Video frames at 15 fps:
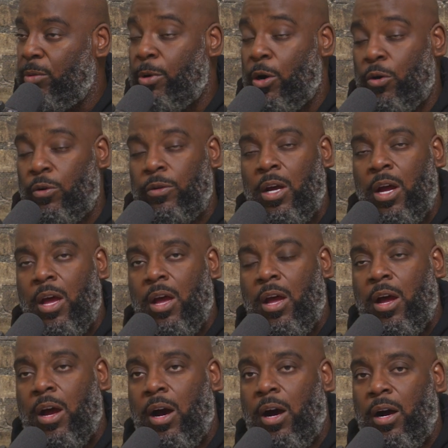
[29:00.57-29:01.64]
Ramon.
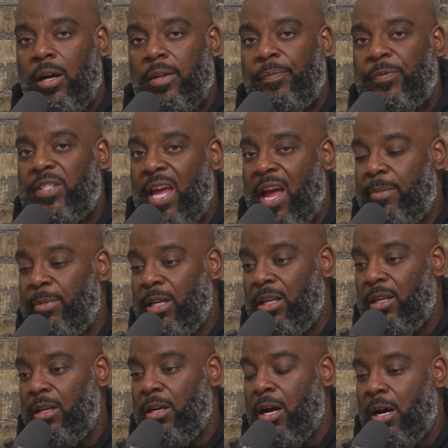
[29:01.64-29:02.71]
Uh,
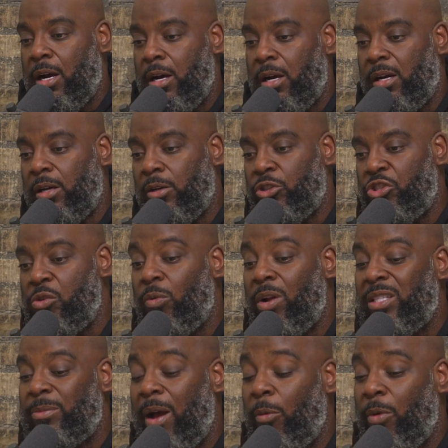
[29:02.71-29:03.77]
Tammy, uh, she
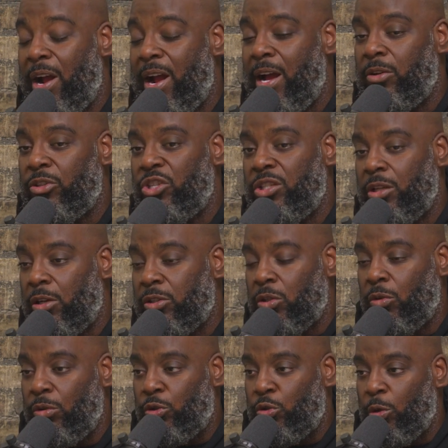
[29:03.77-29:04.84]
runs my warehouse. She's
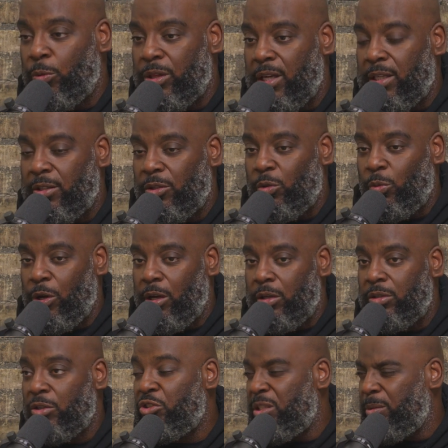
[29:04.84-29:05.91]
also on tour with us as well.
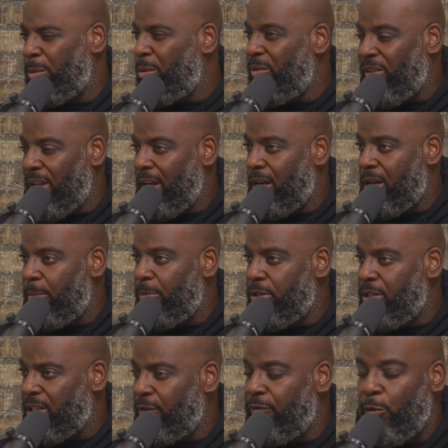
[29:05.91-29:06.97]
So she's been with me for like a couple
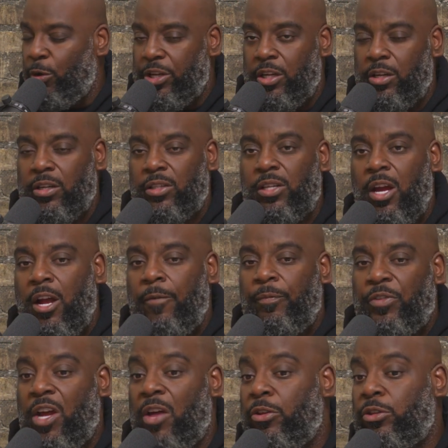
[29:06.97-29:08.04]
years, like four years.
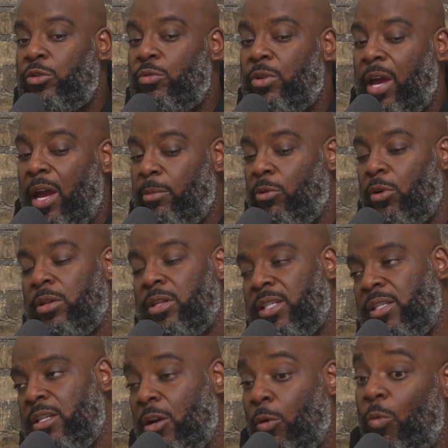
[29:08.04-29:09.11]
The other two came on
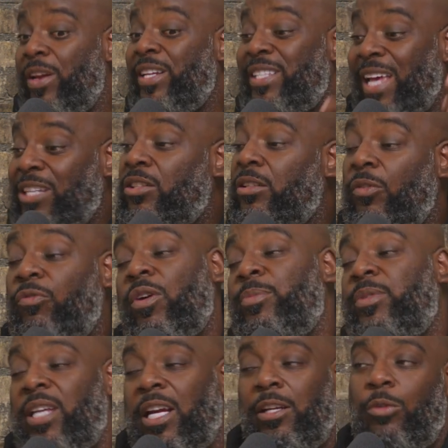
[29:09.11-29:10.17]
this year. One is actually from
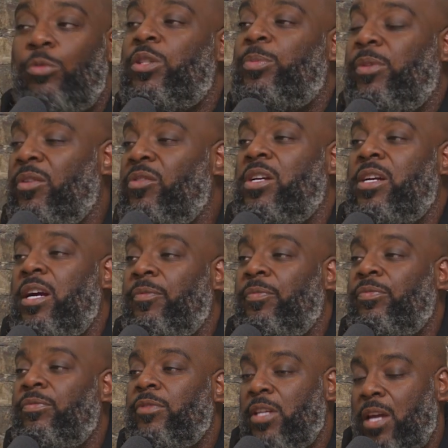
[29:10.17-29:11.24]
St. Louis, believe it or not.
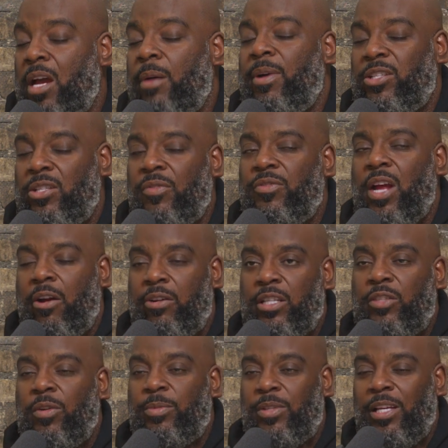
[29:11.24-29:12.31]
Really? Yeah, my chef Darren
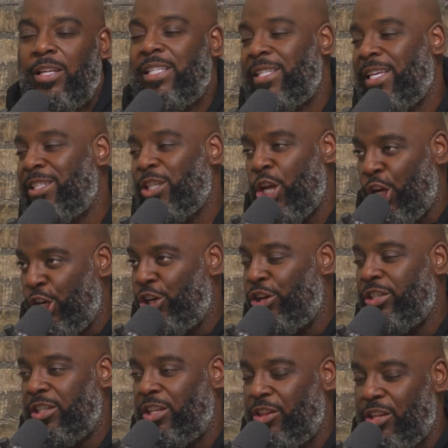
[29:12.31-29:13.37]
is from St. He says the
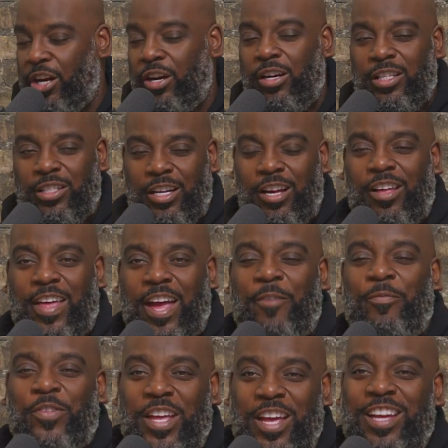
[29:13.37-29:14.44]
hers and the thurs and all yep. that.
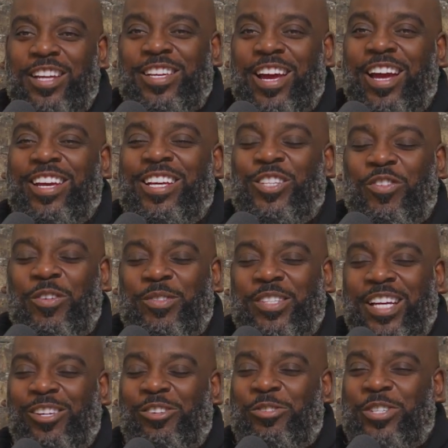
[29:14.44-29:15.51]
Yeah, he's from
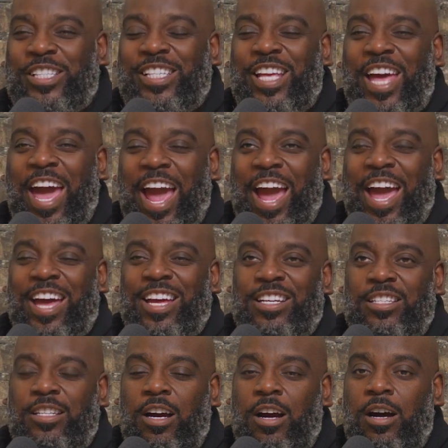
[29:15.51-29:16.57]
St. Louis.
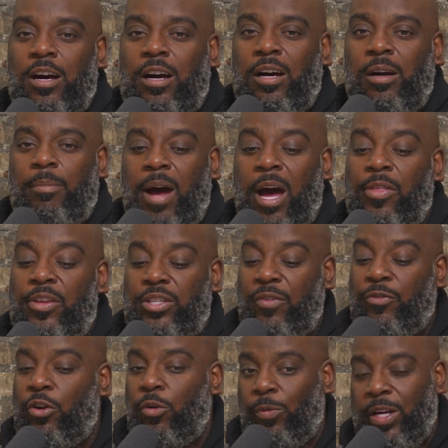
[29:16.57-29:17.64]
and uh, my other
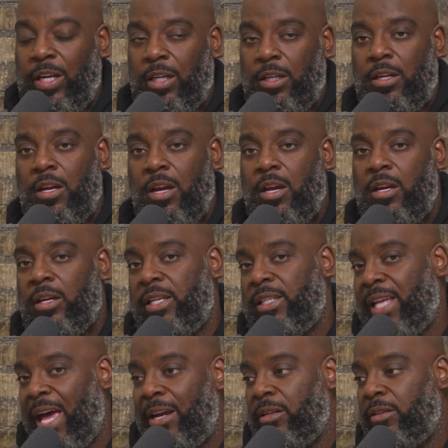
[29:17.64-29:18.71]
chef Kareen
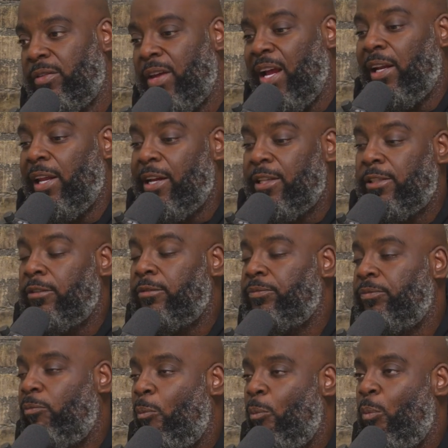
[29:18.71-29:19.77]
is out of Atlanta.
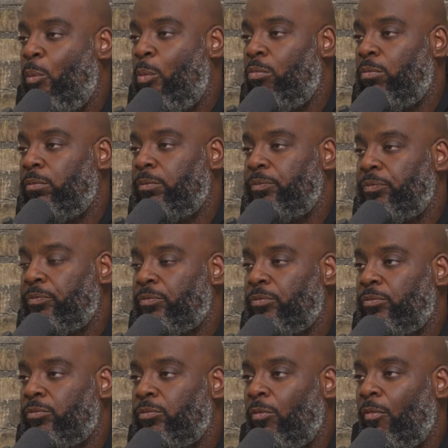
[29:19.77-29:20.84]
So how did you meet all
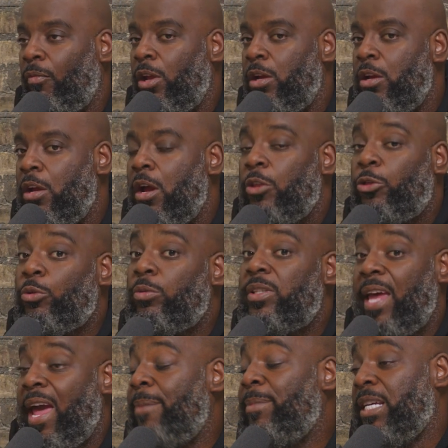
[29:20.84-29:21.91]
these people? through
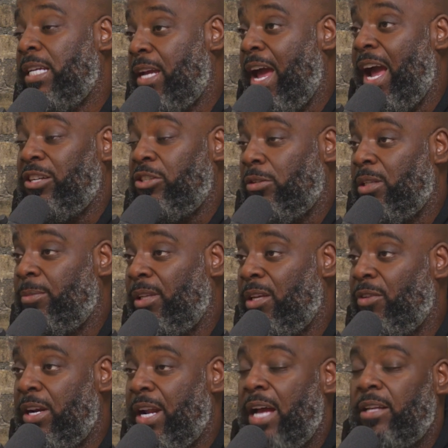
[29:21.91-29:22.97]
Tammy, actually, okay.
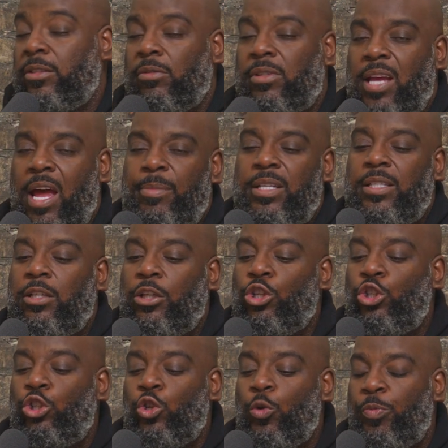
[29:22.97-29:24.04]
believe it or not. So Tammy's
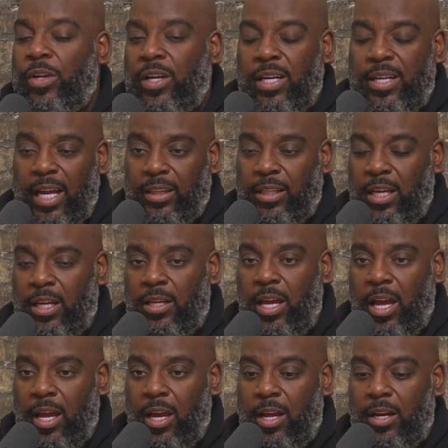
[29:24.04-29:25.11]
super connected
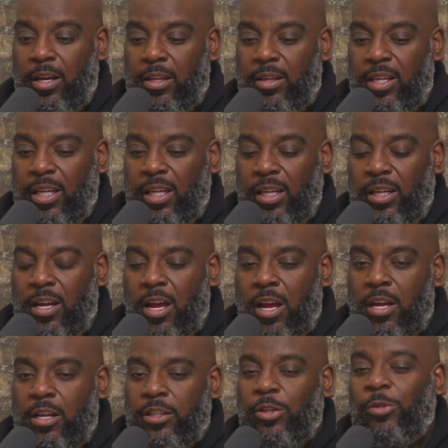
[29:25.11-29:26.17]
in the.
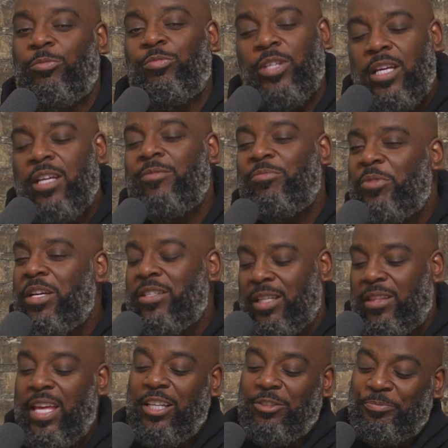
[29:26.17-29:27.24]
So it, here's the
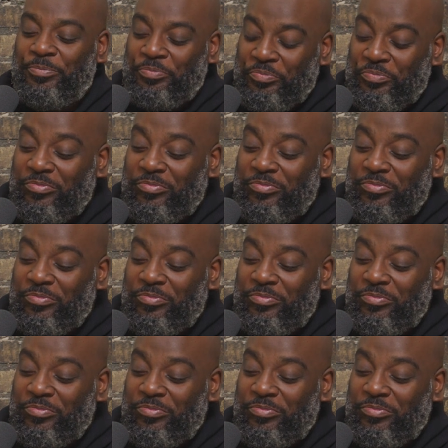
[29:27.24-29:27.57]
thing.